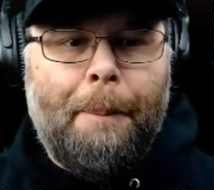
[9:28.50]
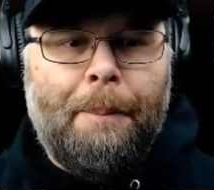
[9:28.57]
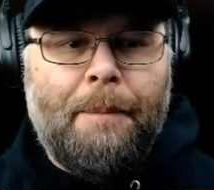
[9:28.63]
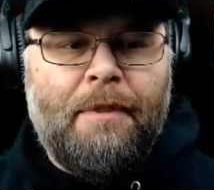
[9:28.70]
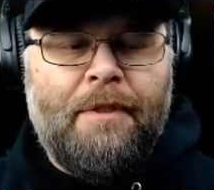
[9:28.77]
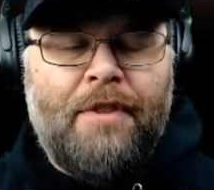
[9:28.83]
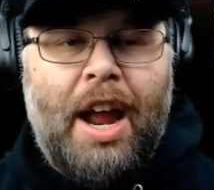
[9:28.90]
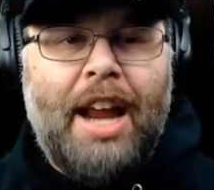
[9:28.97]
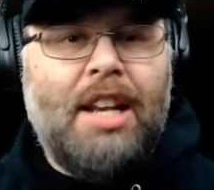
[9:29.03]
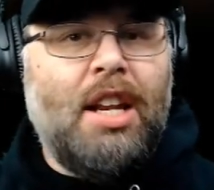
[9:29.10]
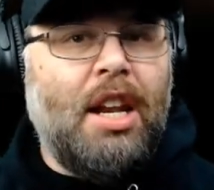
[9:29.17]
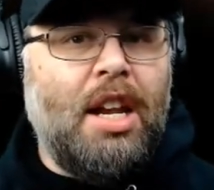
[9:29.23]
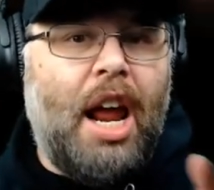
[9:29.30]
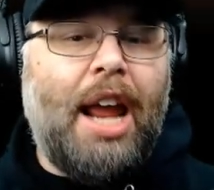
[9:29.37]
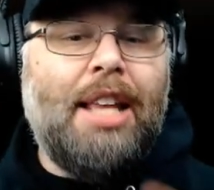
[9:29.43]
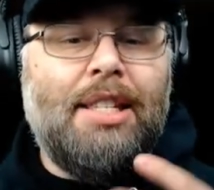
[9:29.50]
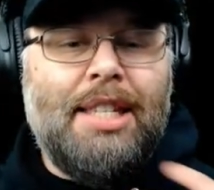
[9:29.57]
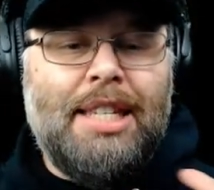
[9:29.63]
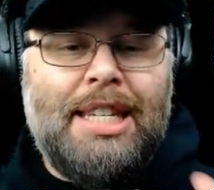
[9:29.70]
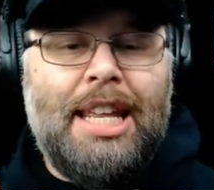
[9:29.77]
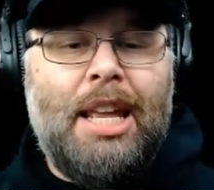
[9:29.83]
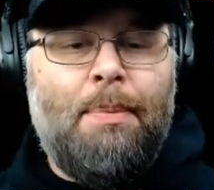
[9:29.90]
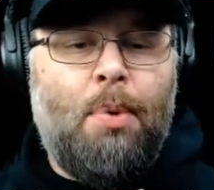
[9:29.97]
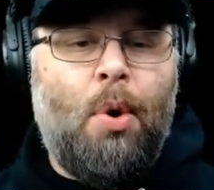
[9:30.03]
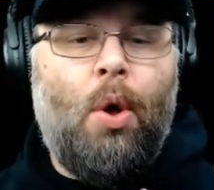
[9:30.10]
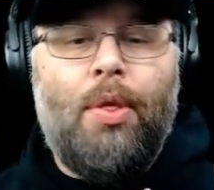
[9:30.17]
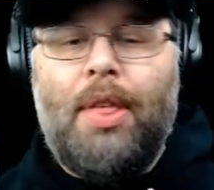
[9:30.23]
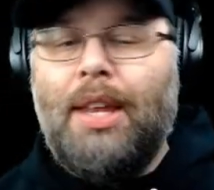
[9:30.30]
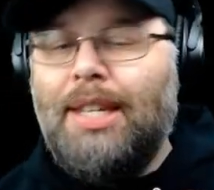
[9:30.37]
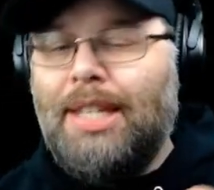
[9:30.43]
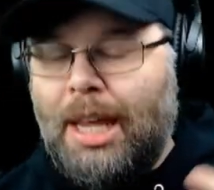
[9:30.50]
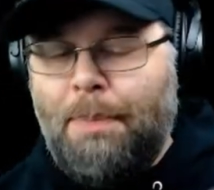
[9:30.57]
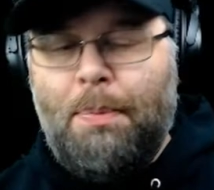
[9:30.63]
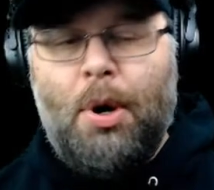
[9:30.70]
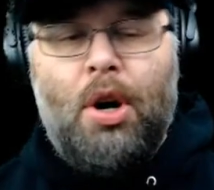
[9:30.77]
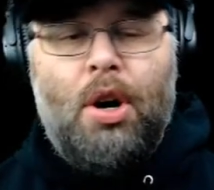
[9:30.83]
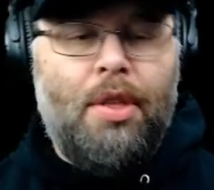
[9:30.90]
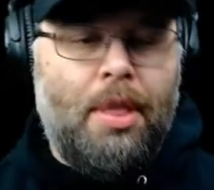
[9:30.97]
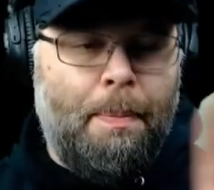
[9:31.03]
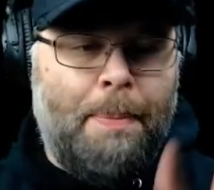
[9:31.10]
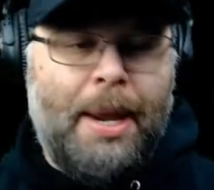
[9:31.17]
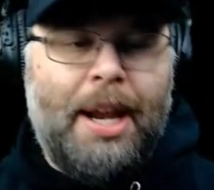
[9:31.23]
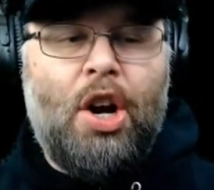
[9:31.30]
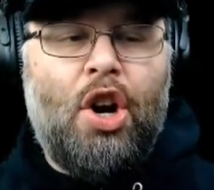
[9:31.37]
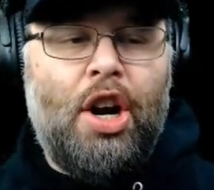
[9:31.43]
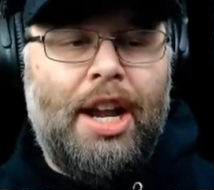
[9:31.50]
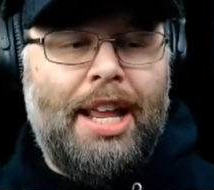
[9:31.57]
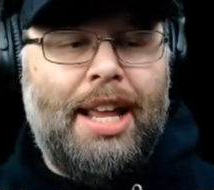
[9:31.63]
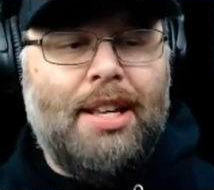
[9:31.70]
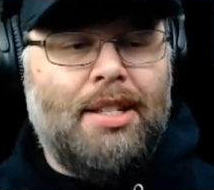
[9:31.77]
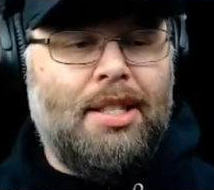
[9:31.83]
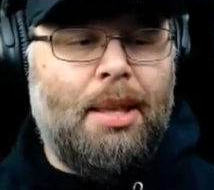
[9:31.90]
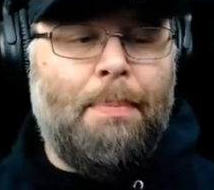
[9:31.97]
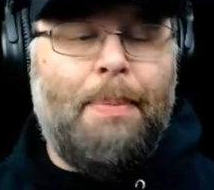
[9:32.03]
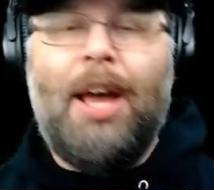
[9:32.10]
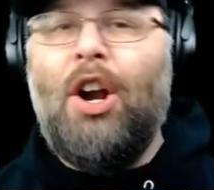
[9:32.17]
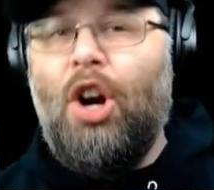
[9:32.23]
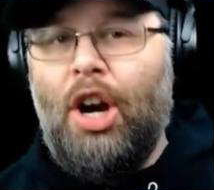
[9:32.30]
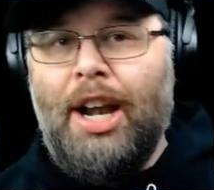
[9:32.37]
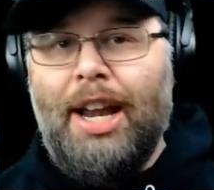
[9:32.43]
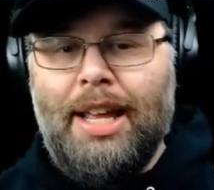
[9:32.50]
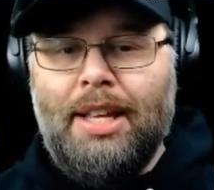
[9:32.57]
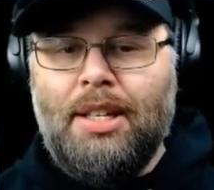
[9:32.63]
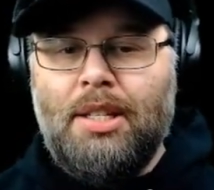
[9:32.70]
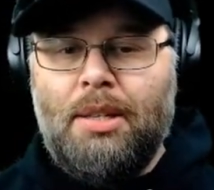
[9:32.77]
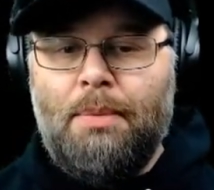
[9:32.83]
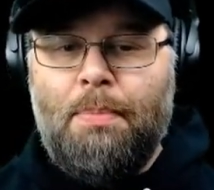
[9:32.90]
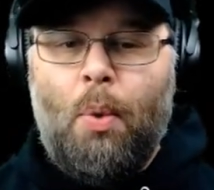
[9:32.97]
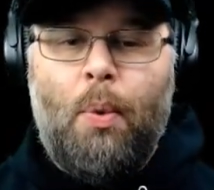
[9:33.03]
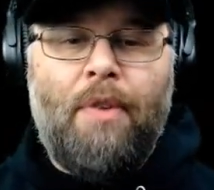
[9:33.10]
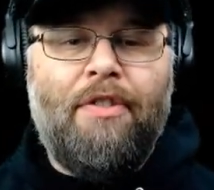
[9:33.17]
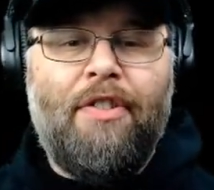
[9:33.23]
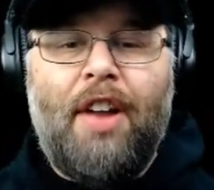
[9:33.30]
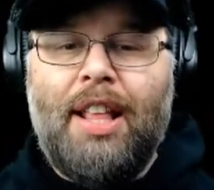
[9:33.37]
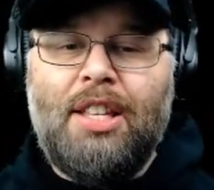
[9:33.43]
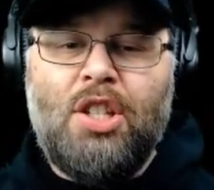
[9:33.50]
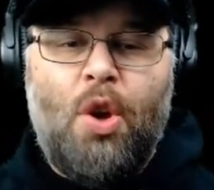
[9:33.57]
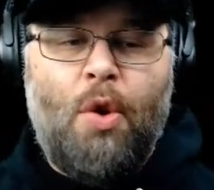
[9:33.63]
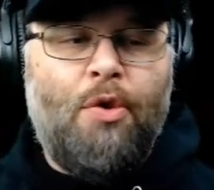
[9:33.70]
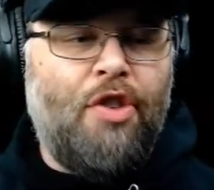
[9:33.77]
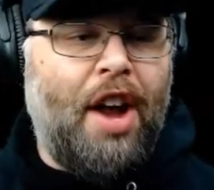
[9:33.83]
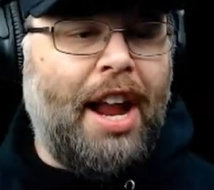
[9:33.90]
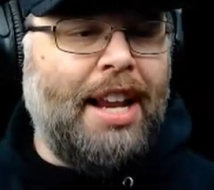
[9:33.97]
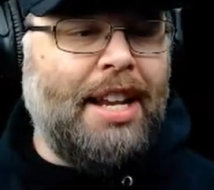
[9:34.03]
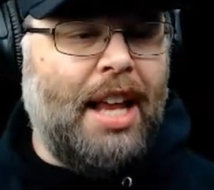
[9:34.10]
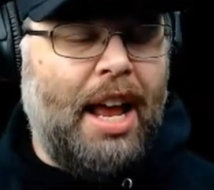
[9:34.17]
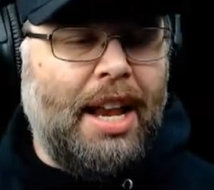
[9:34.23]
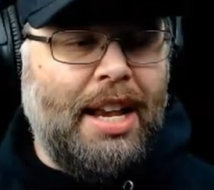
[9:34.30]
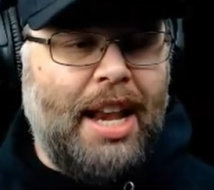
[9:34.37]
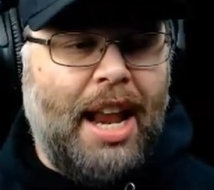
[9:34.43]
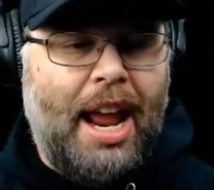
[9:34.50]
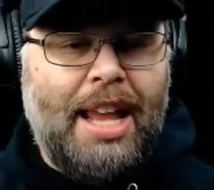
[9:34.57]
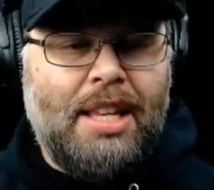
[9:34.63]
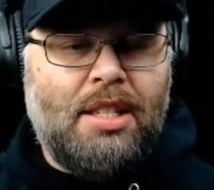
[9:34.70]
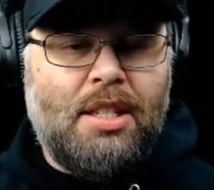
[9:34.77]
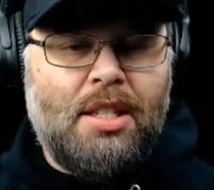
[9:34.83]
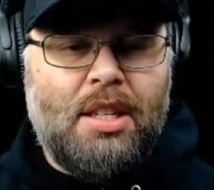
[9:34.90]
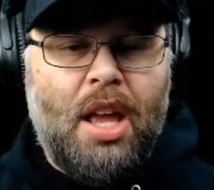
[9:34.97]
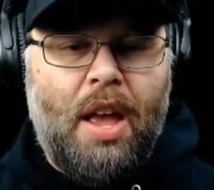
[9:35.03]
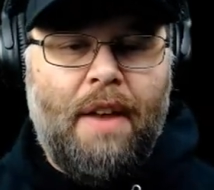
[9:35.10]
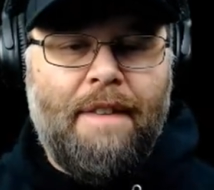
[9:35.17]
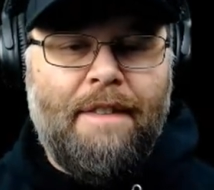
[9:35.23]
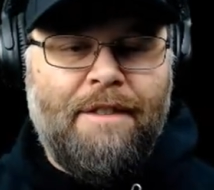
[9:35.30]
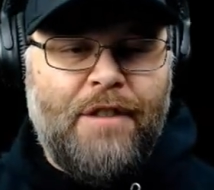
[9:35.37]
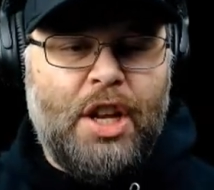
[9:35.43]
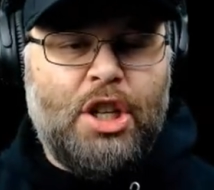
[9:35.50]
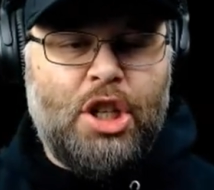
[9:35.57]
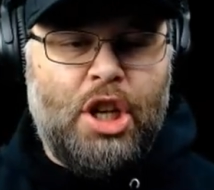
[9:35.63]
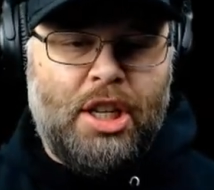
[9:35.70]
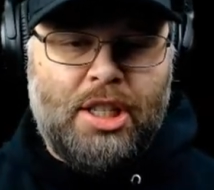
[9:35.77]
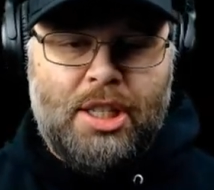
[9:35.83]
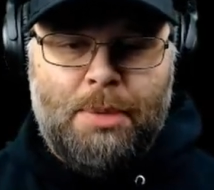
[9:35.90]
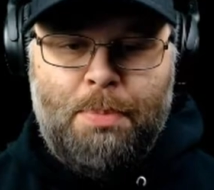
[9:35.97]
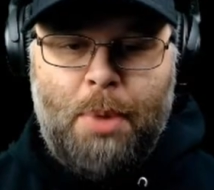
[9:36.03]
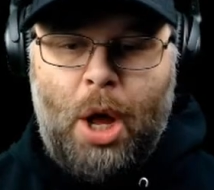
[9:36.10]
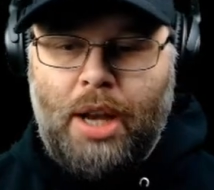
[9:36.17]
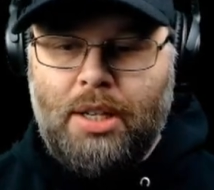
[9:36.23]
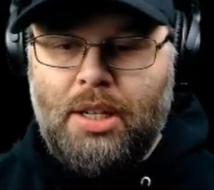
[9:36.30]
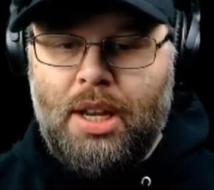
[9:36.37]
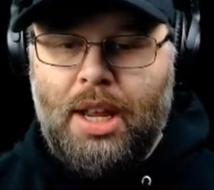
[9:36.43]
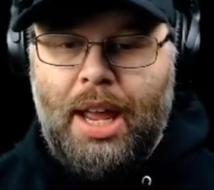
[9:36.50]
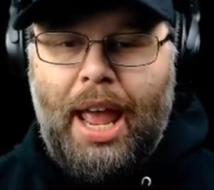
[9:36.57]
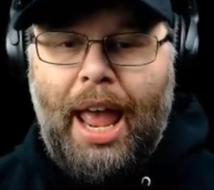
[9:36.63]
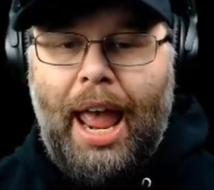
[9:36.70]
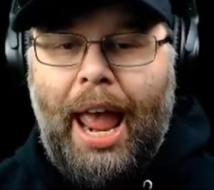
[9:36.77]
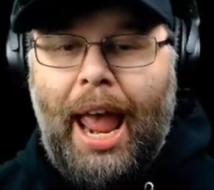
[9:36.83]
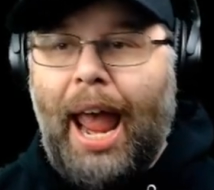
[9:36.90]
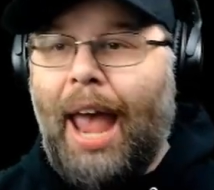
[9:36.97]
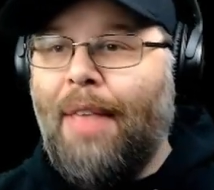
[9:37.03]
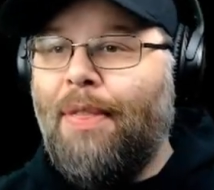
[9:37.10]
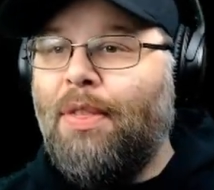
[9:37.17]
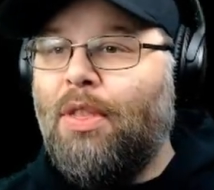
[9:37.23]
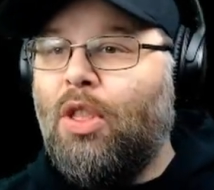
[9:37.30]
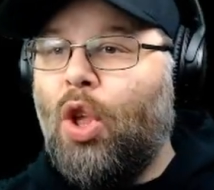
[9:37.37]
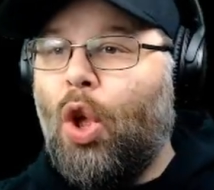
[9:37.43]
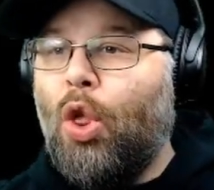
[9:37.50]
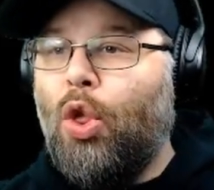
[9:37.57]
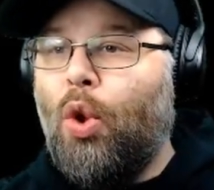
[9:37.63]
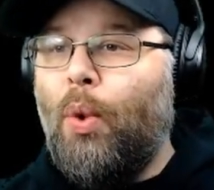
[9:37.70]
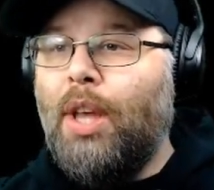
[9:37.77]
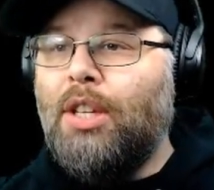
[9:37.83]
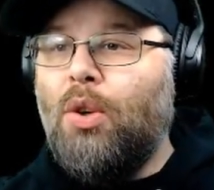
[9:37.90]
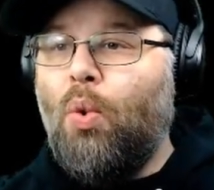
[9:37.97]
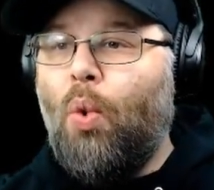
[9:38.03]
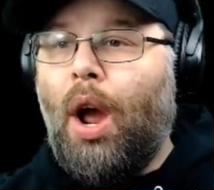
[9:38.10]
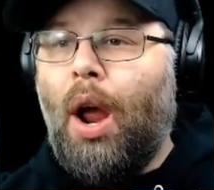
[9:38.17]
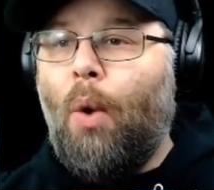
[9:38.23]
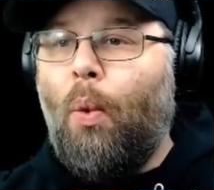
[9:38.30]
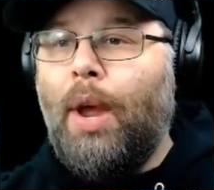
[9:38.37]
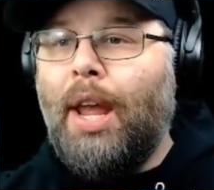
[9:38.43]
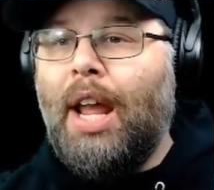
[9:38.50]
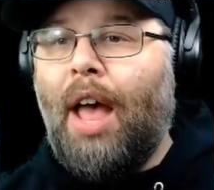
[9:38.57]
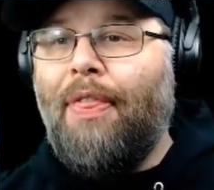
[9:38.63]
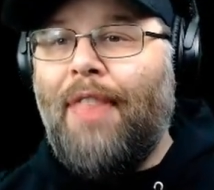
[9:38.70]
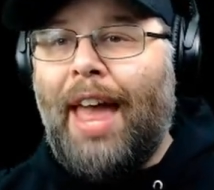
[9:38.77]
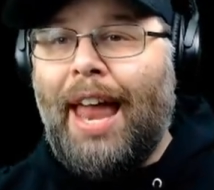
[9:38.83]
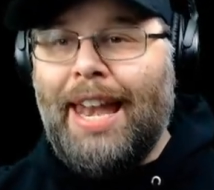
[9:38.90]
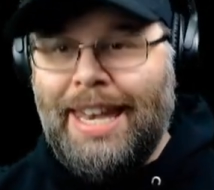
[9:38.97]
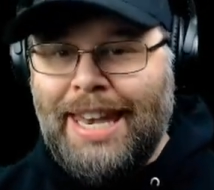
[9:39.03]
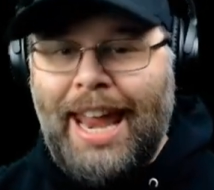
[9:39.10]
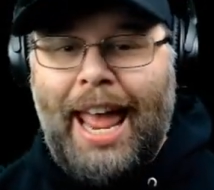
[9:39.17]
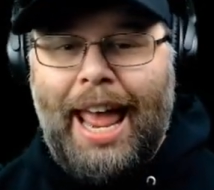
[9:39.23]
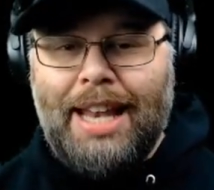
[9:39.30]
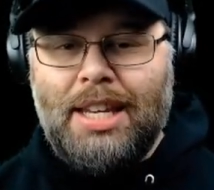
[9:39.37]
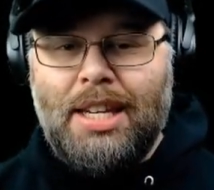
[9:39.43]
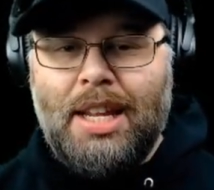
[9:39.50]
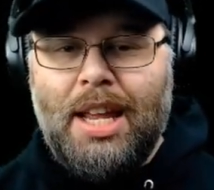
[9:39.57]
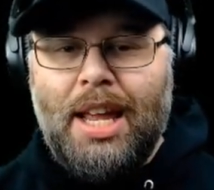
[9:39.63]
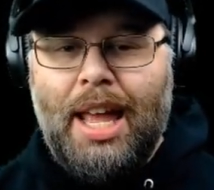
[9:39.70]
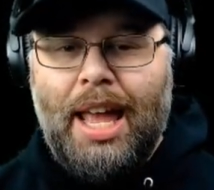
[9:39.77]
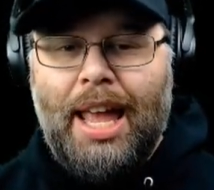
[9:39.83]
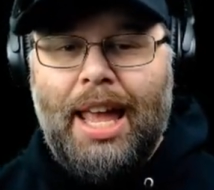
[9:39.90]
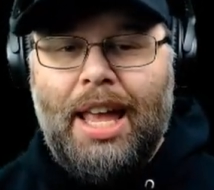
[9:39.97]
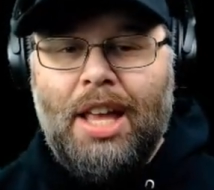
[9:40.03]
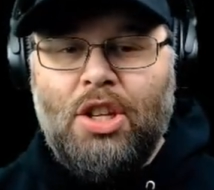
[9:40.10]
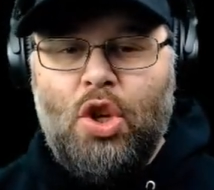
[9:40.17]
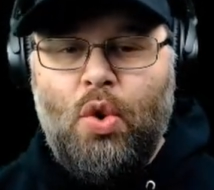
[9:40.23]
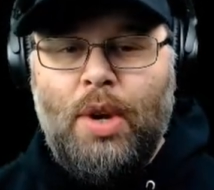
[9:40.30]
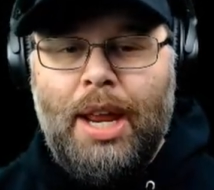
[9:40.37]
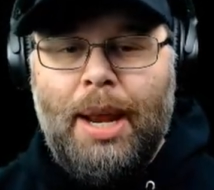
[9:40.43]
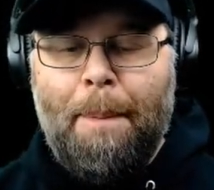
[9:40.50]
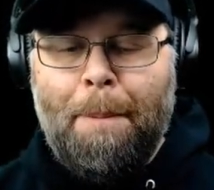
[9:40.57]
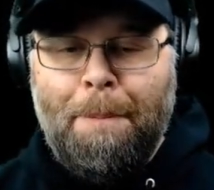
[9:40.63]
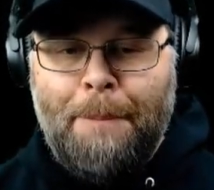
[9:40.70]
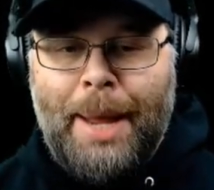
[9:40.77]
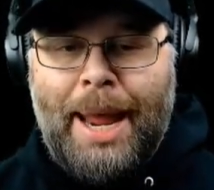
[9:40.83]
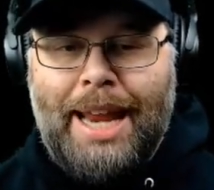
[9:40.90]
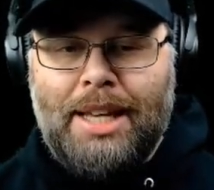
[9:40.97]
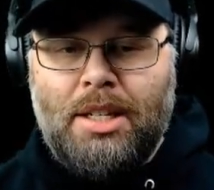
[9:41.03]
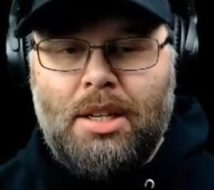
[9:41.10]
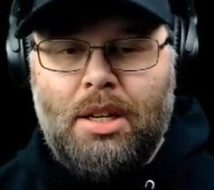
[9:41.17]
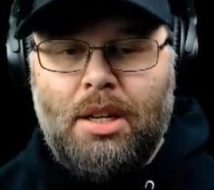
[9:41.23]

Find a nice deep hole. The deeper, the bigger it is, the better it is. But let's go find a nice fishing spot. And the reason why we got that net is you need bait.